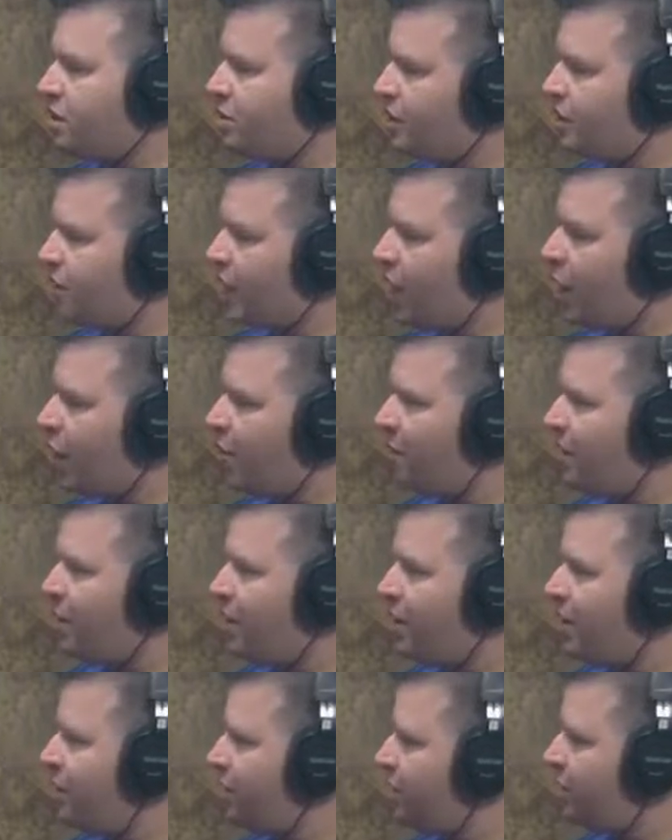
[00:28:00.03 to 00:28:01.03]

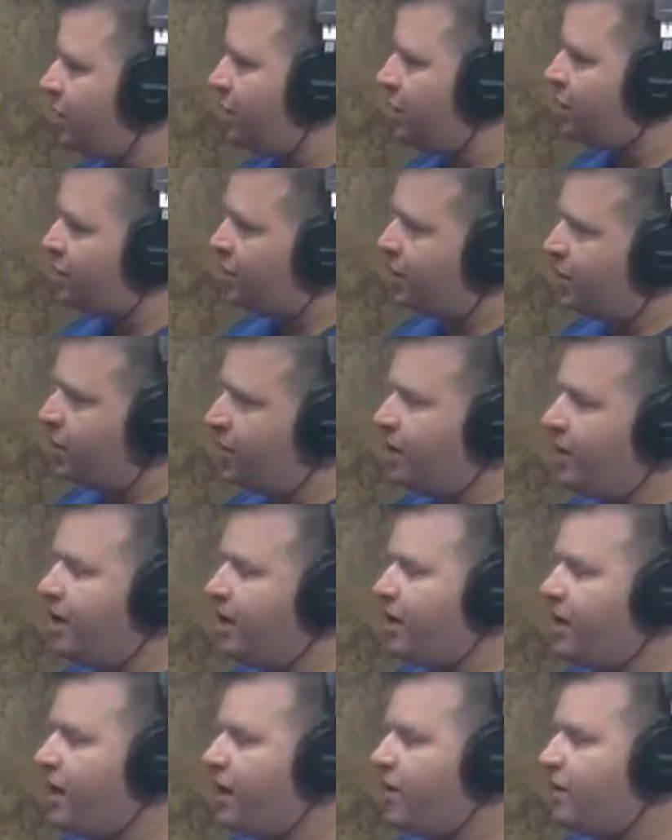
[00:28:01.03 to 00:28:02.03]
Talmud and doing all
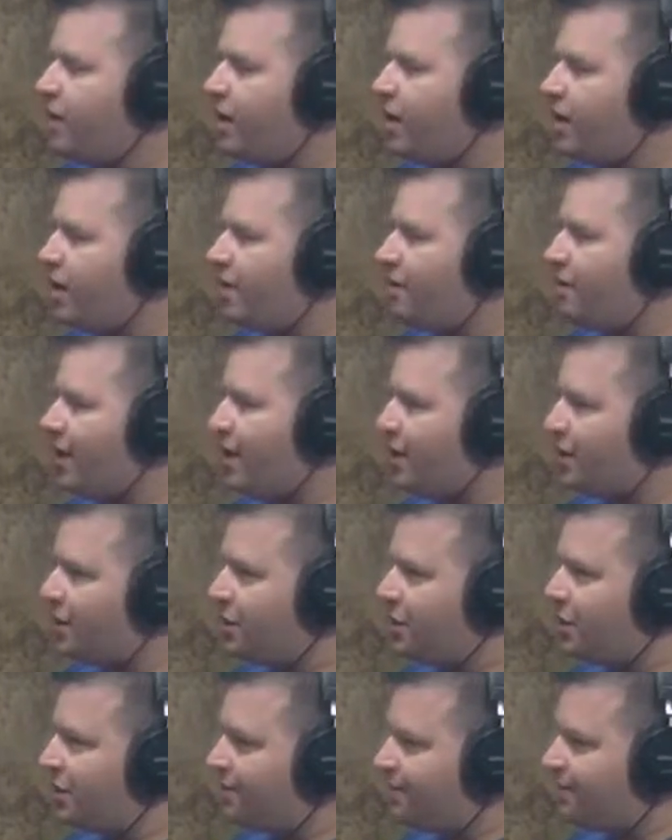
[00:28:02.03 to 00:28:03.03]
And then
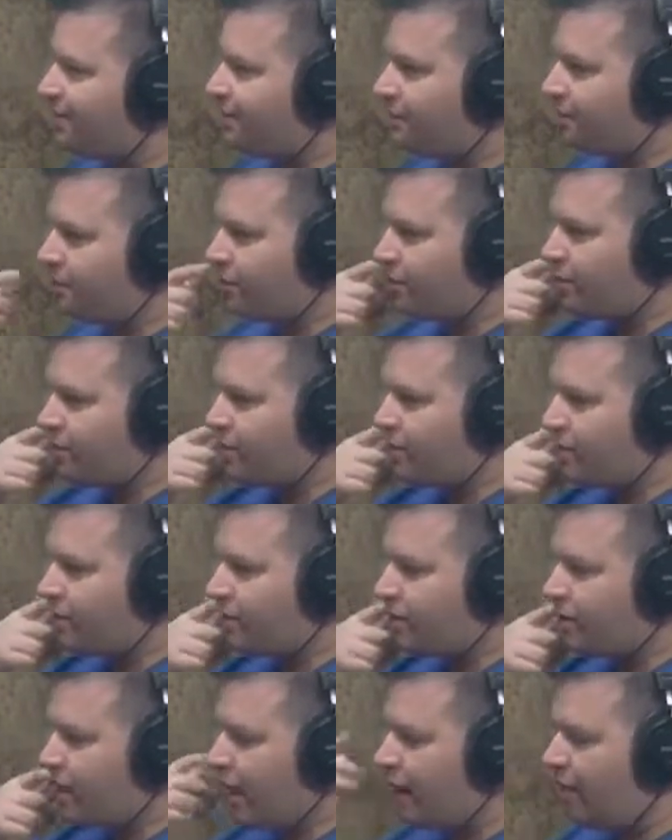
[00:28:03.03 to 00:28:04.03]
eventually,
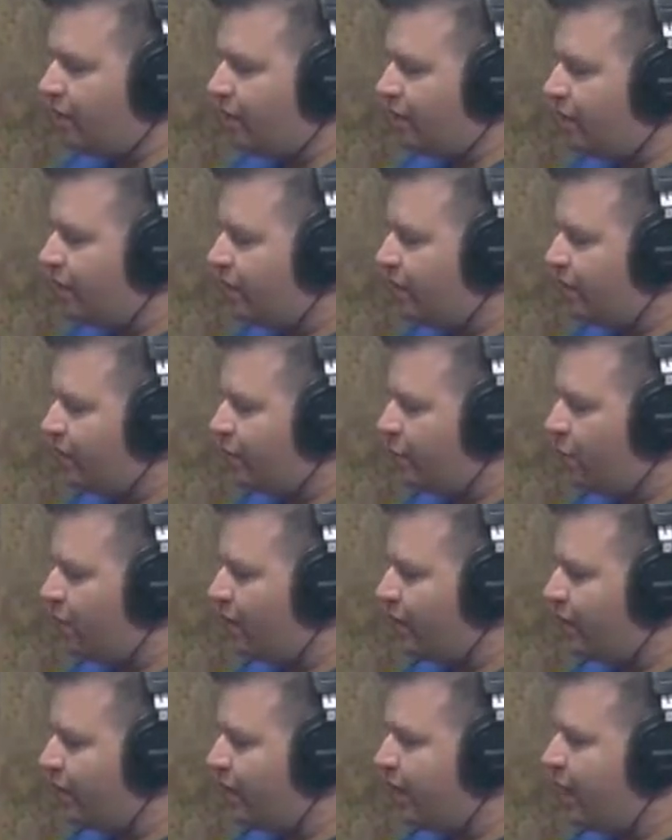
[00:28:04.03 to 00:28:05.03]
it was a
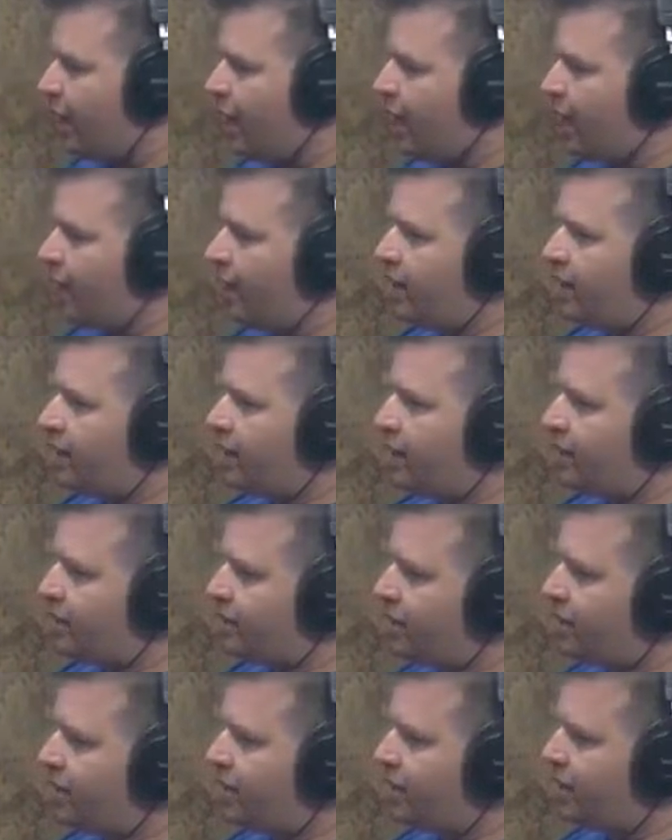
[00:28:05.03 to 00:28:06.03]
Wednesday night, and I was
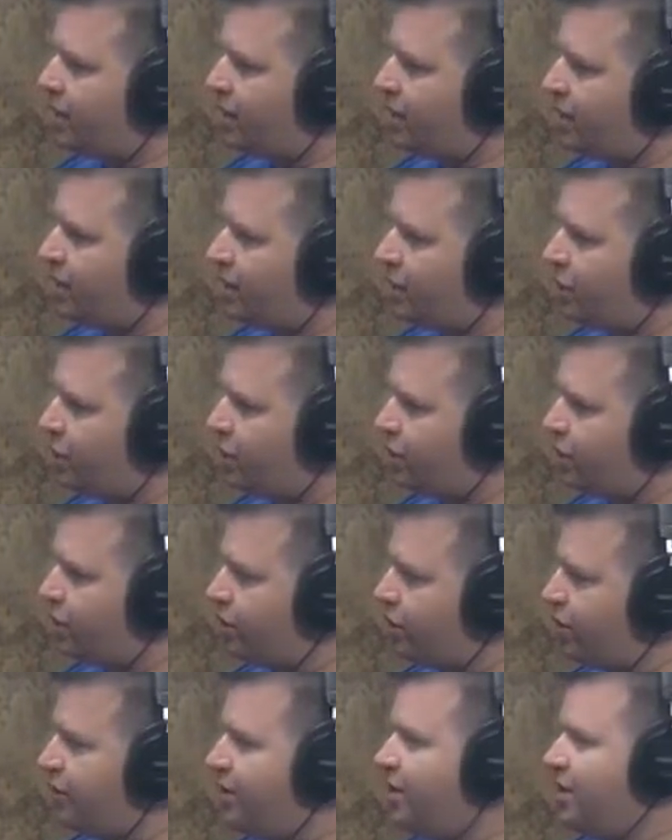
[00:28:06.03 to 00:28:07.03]
sitting at the
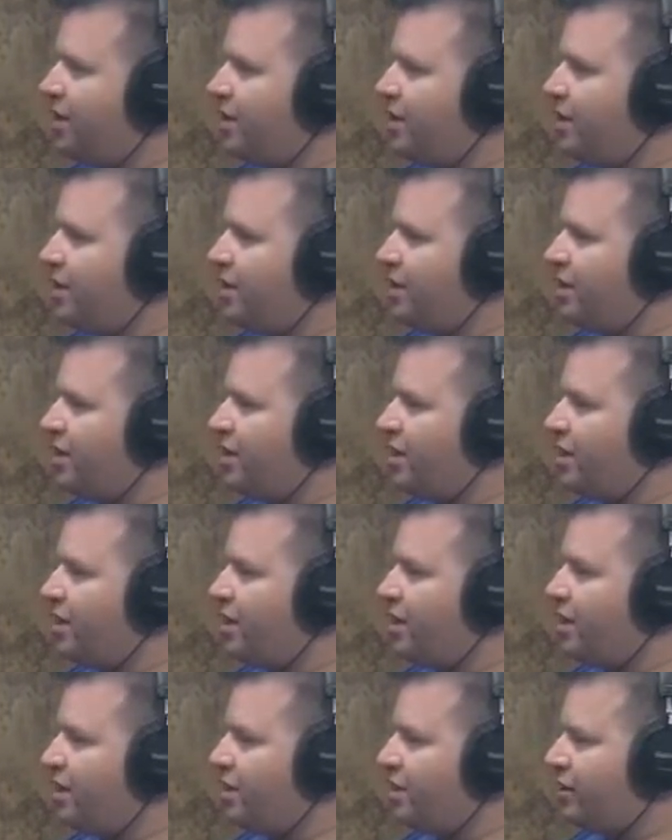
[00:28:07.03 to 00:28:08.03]
church,
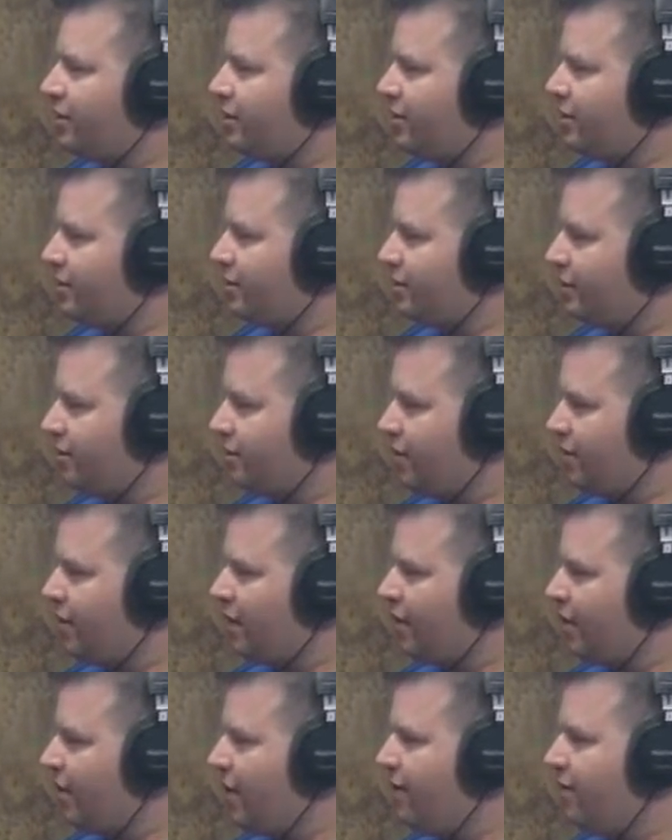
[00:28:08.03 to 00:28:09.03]
and
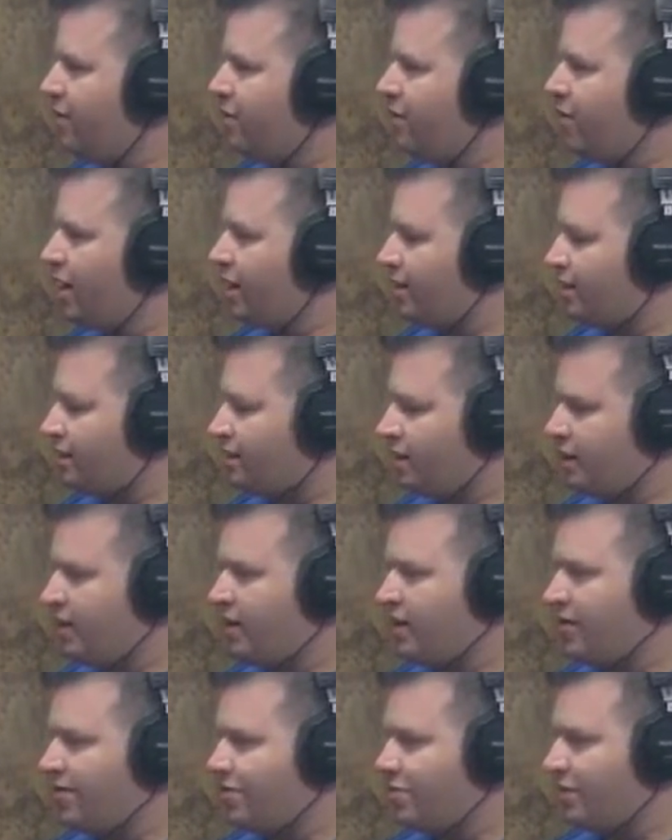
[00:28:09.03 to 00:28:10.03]
I've never. I
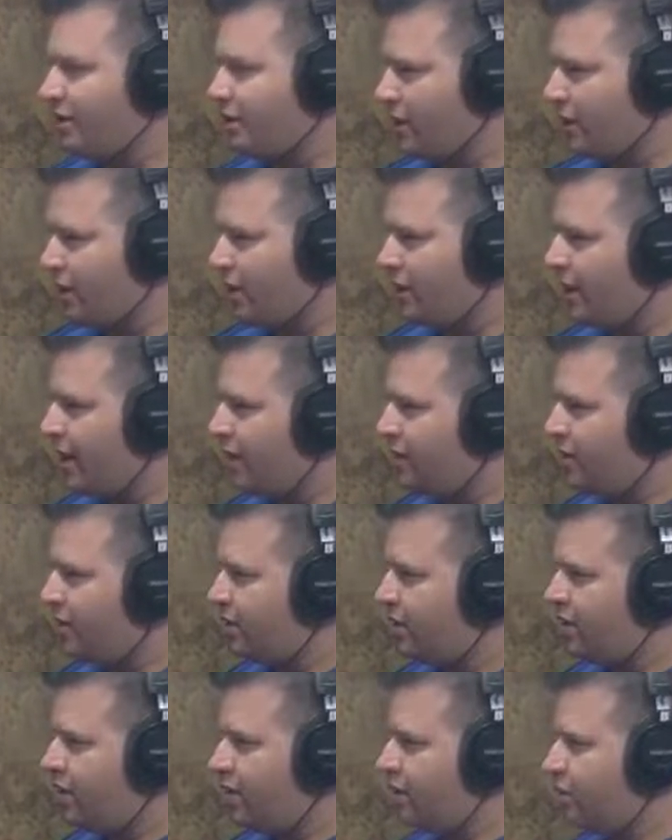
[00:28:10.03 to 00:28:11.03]
know everybody has
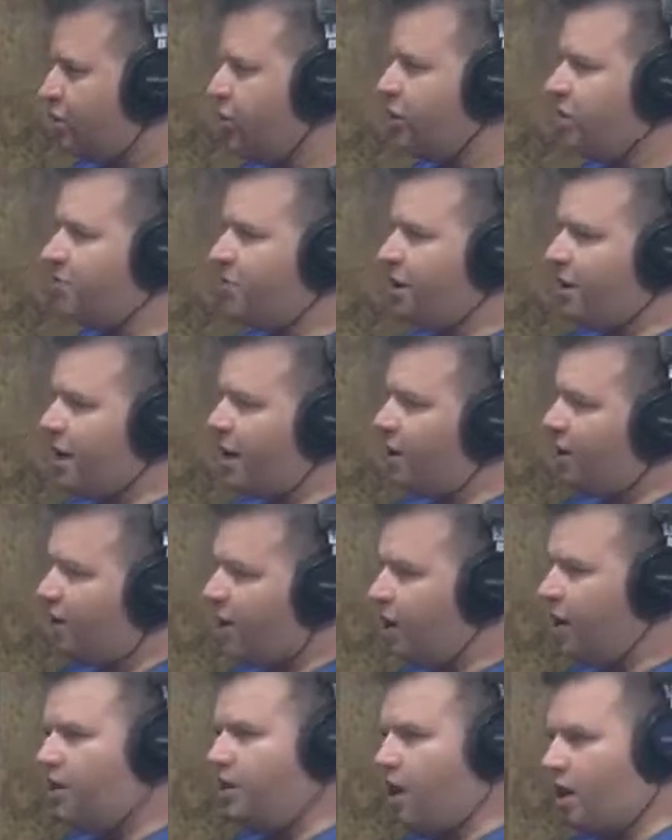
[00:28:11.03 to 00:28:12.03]
stories about how
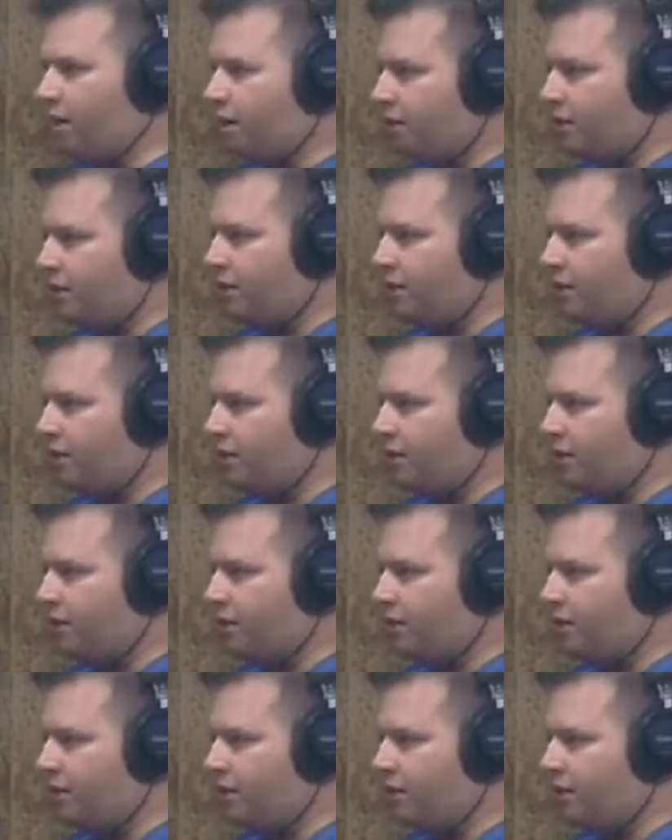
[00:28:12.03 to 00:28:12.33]
God talks.